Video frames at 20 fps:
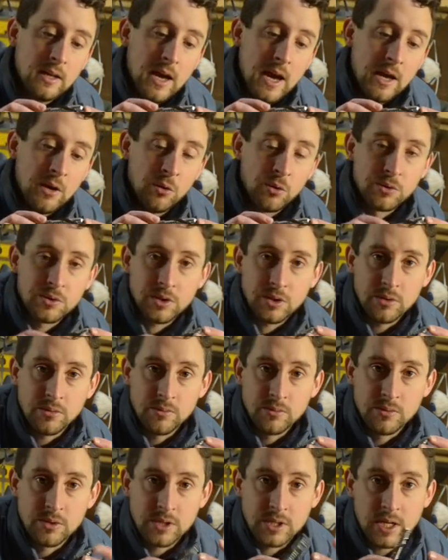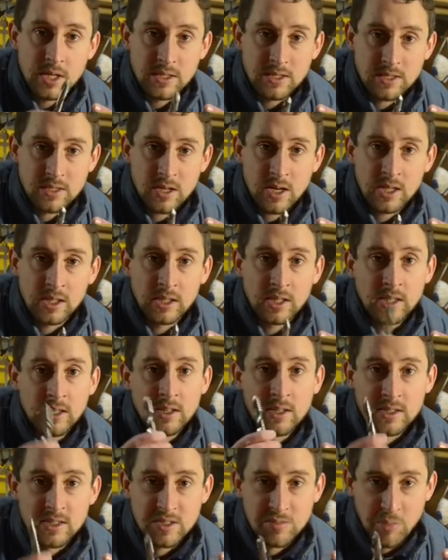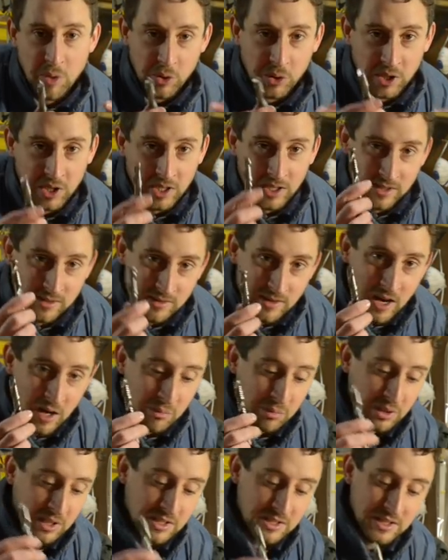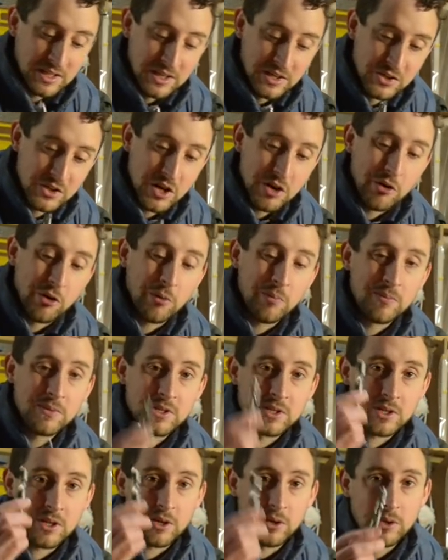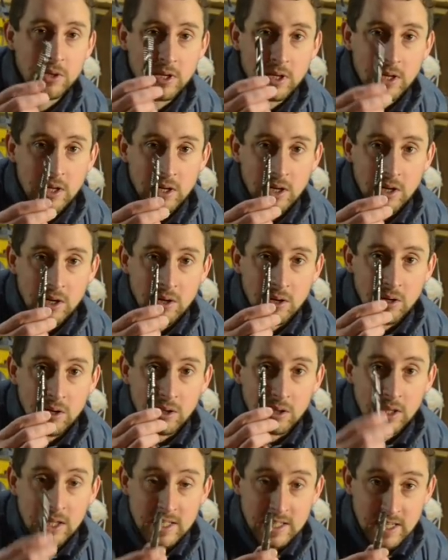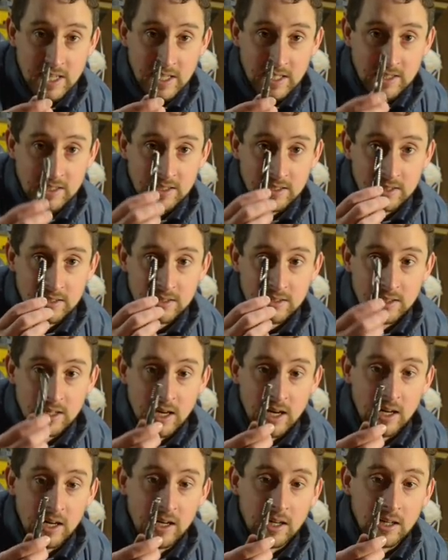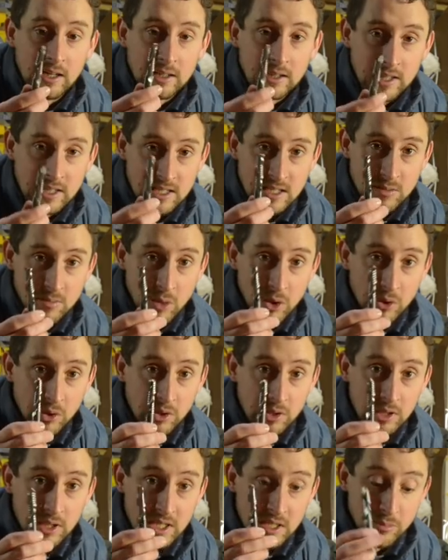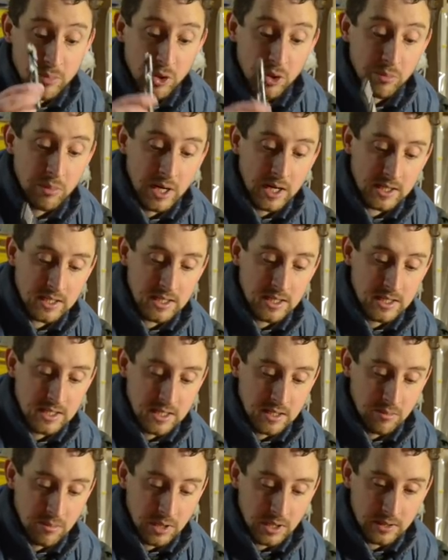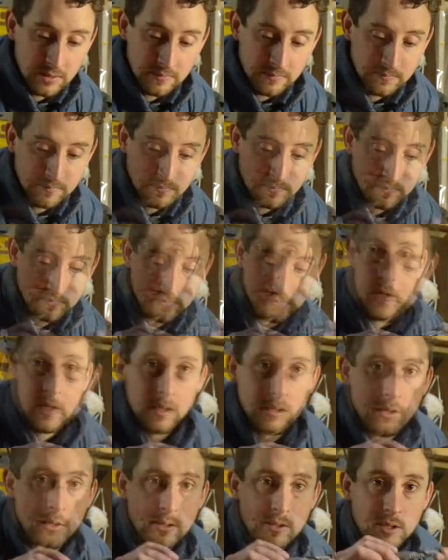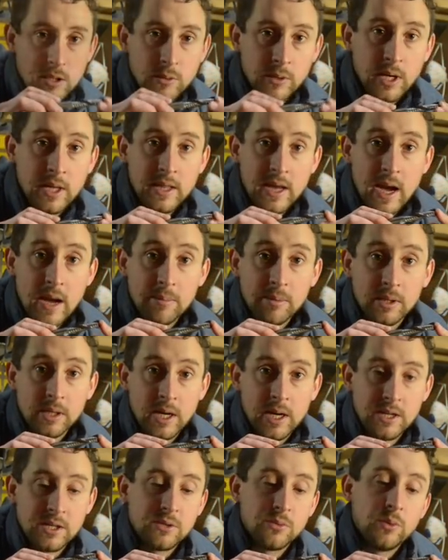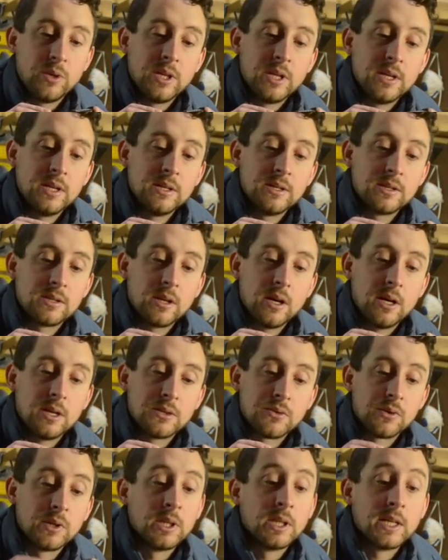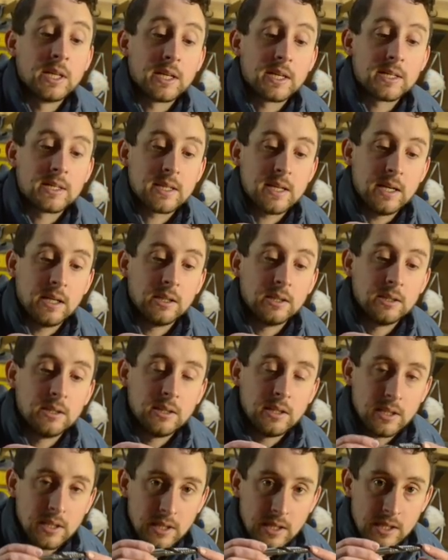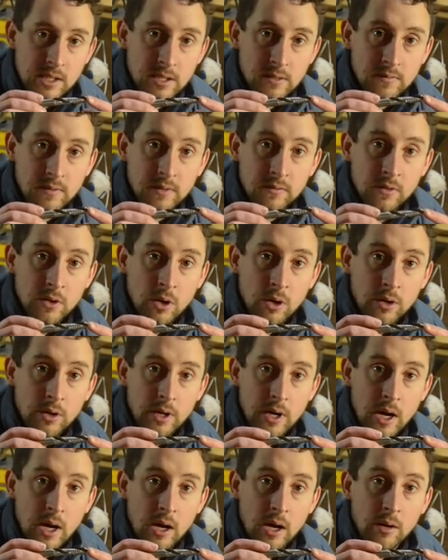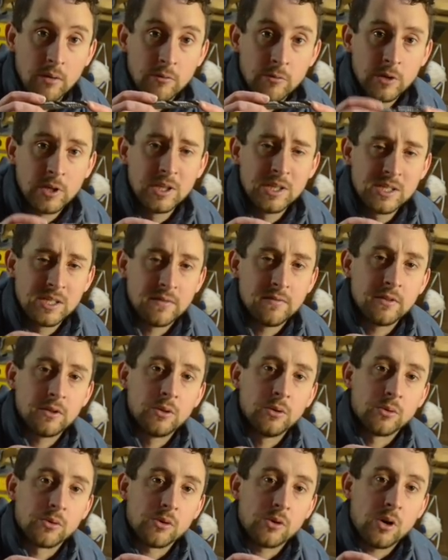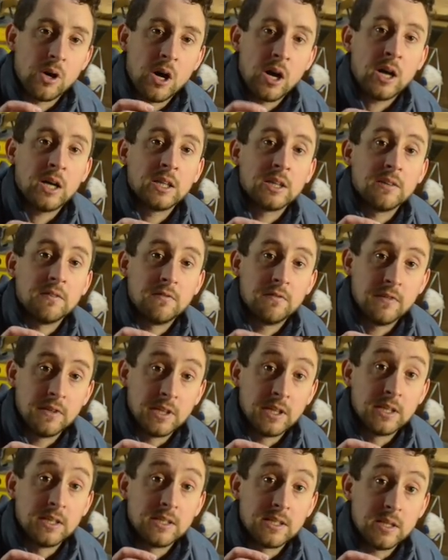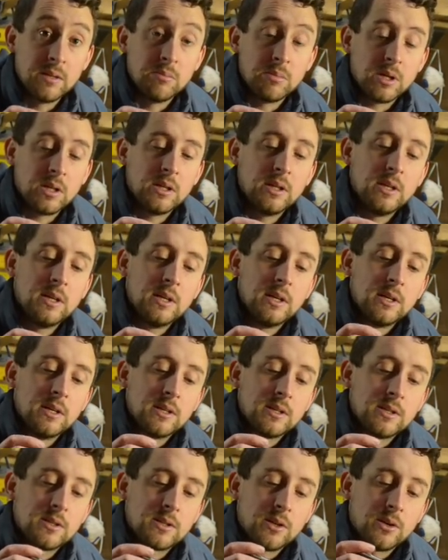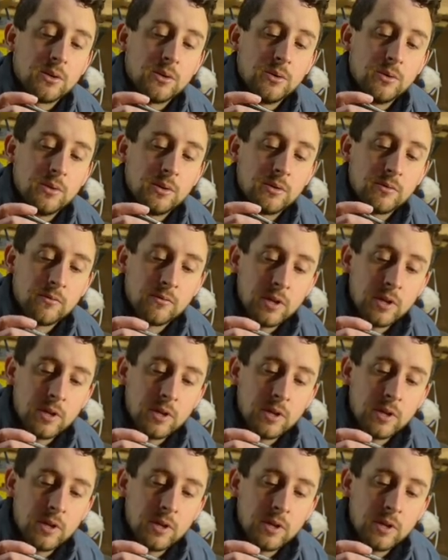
and also just unsightly, smoky, unpleasant in general. So less heat, less smoke, less burn marks in the timber. So another application where these guys really excel is if you've got really difficult or highly figured timber. So the